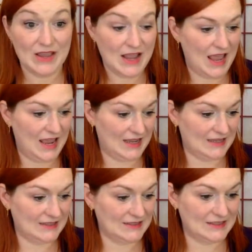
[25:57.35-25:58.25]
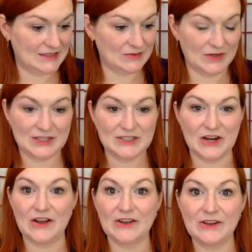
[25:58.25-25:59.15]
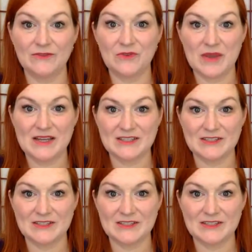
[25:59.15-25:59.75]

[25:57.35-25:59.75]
and want to share out good information.